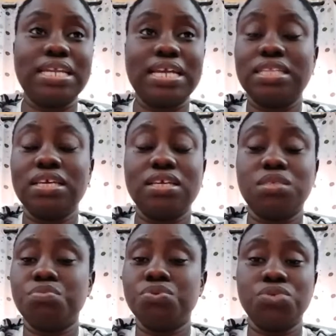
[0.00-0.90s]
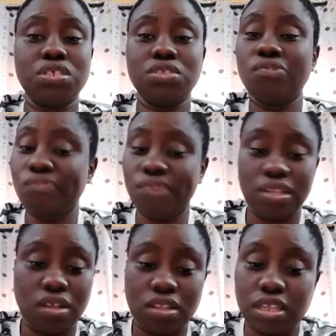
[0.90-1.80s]
I think it's bullshit. Don't fake
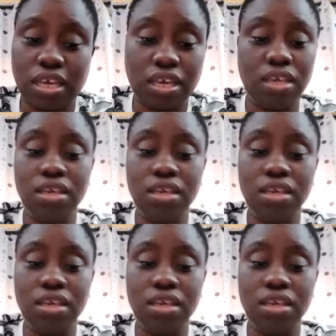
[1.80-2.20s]
nothing,